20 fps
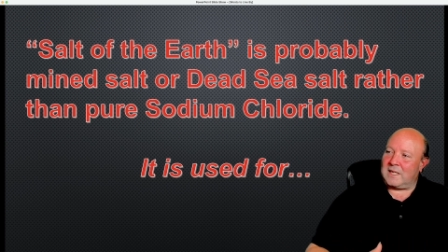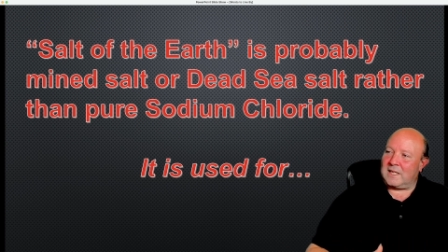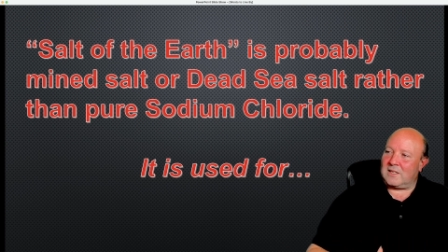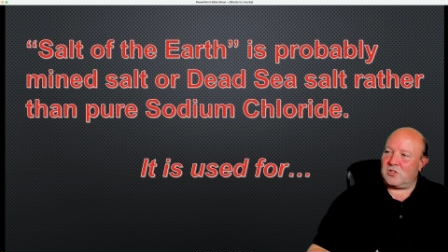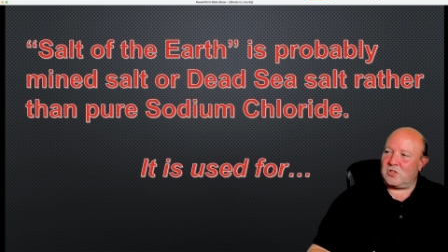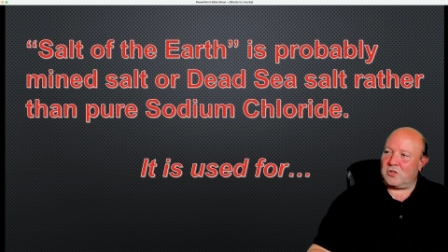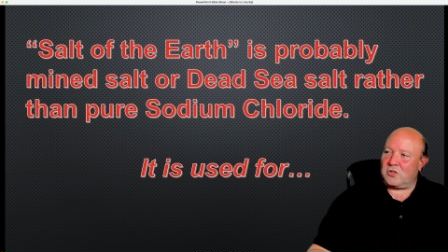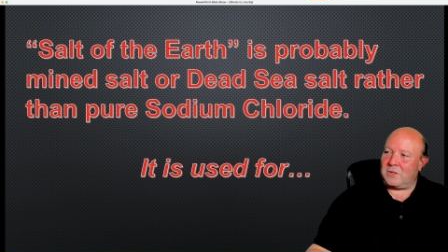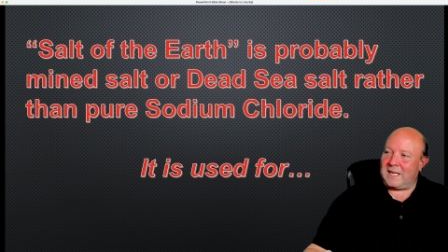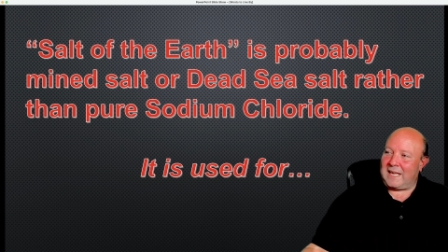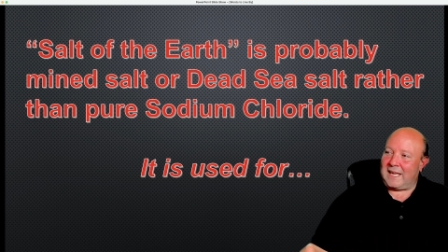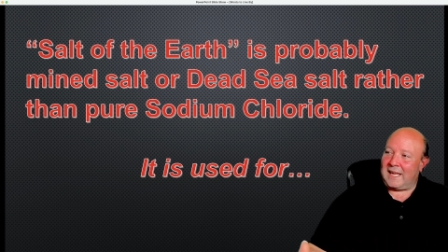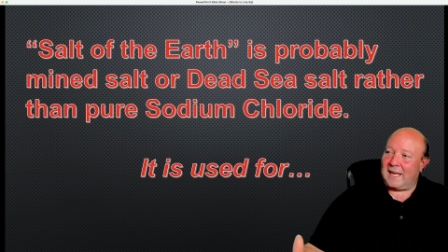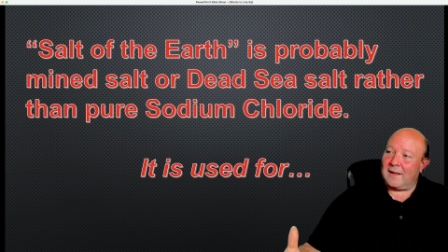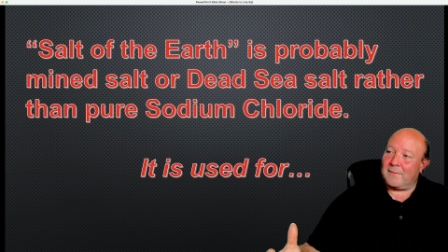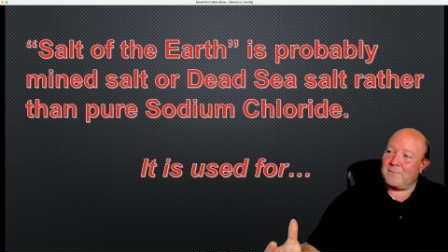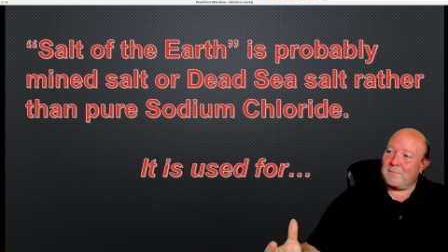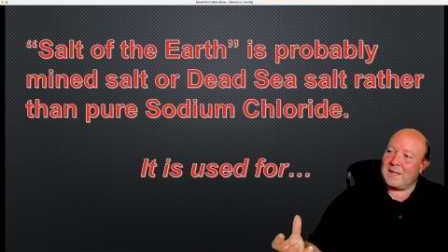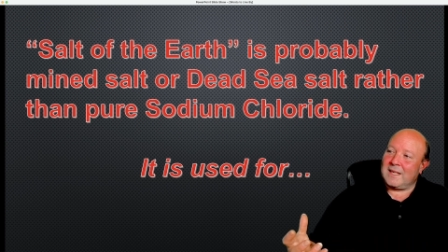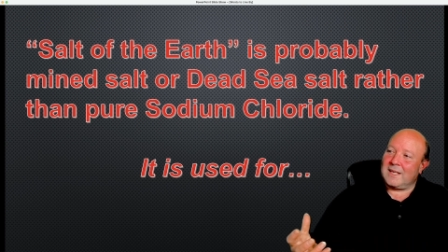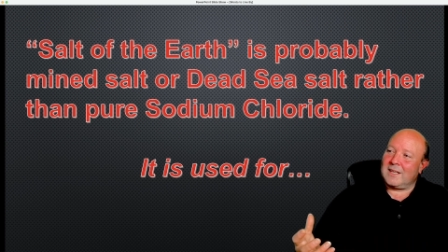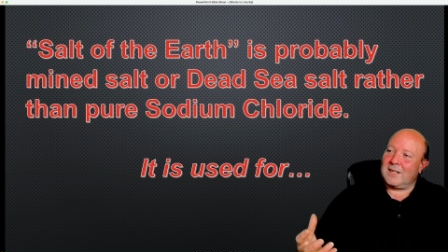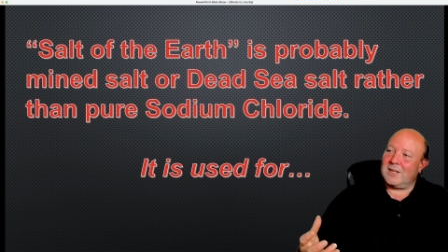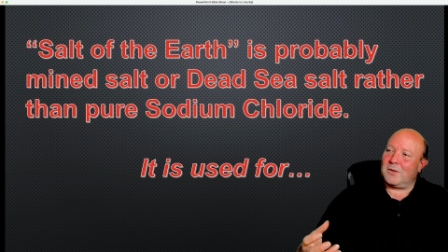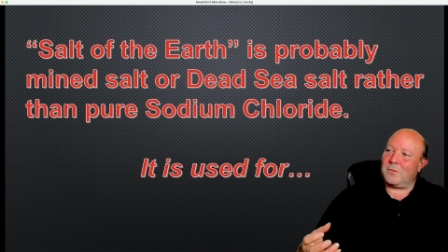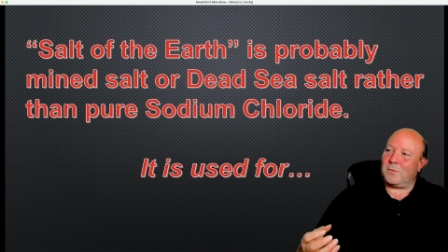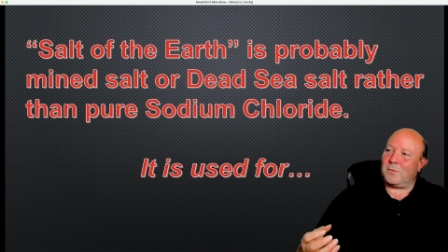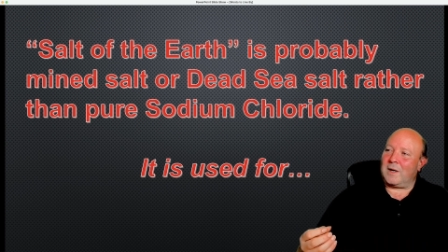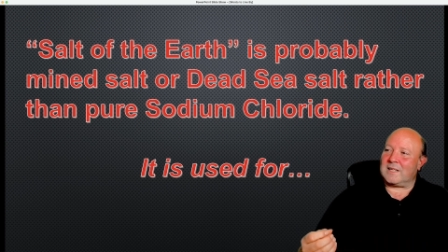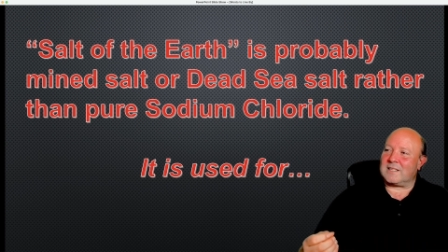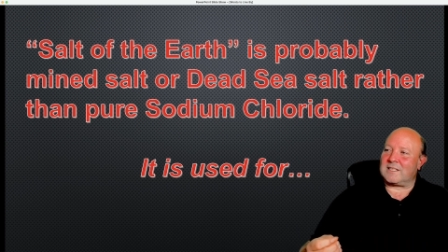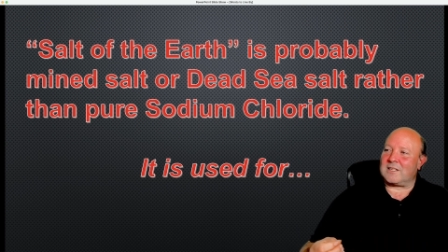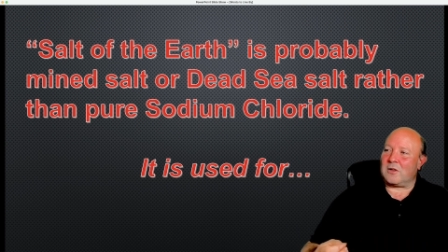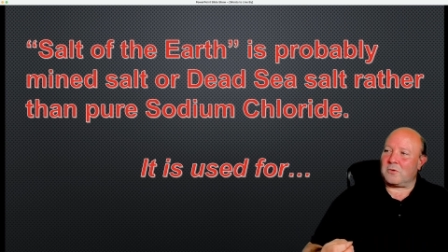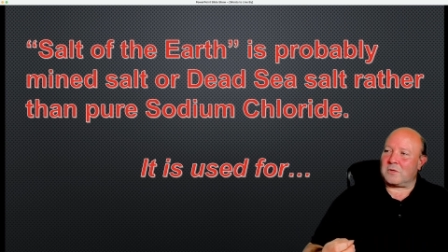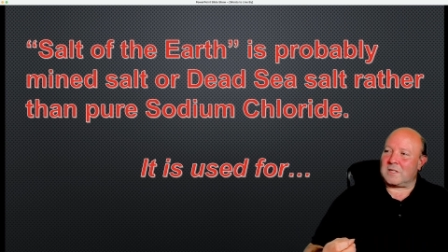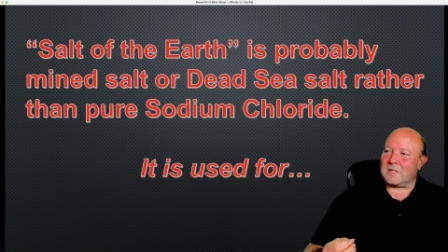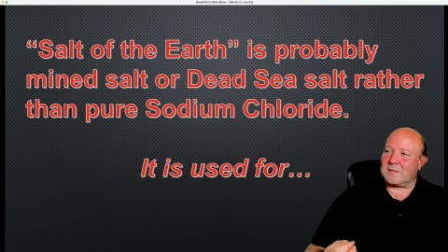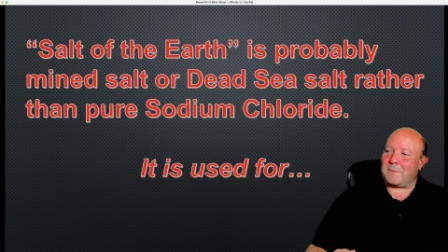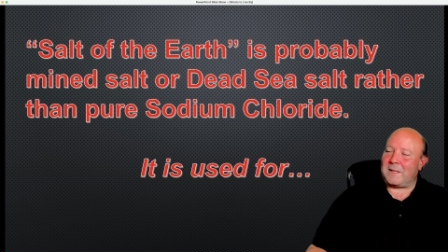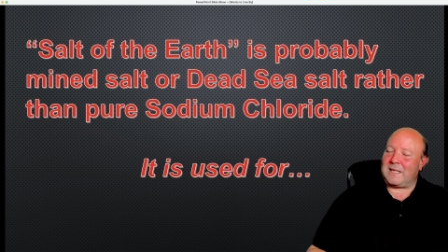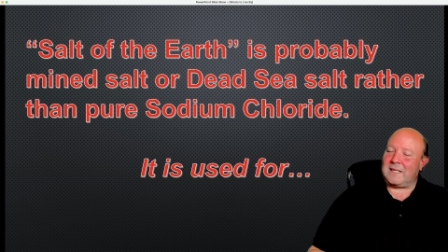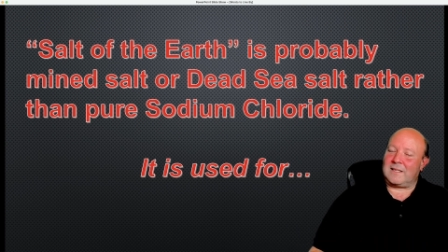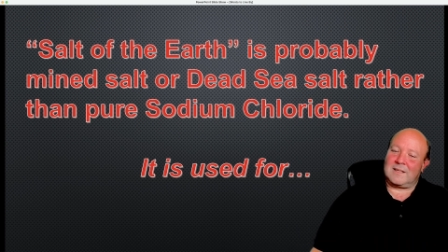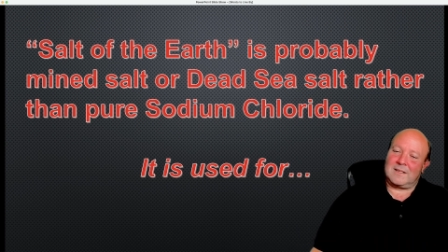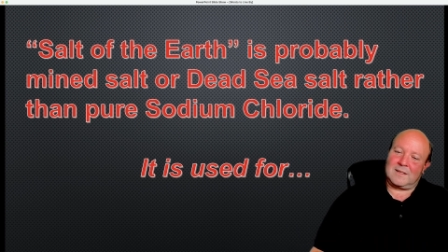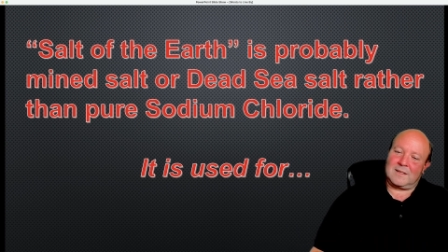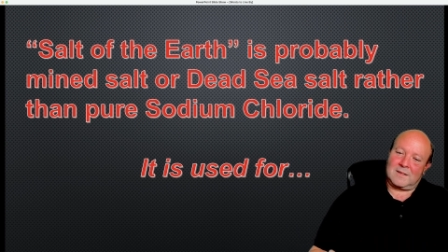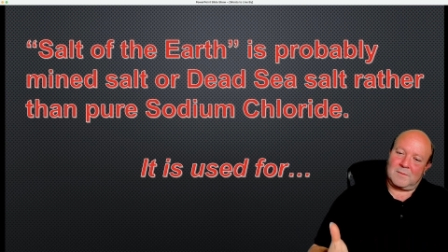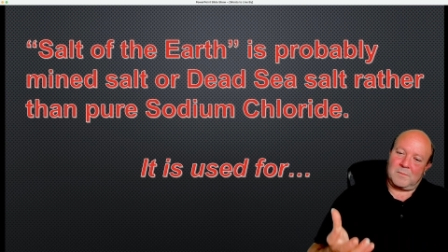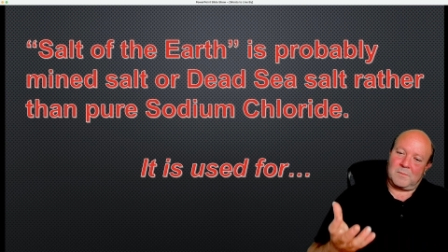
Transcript: Judea, where salt has been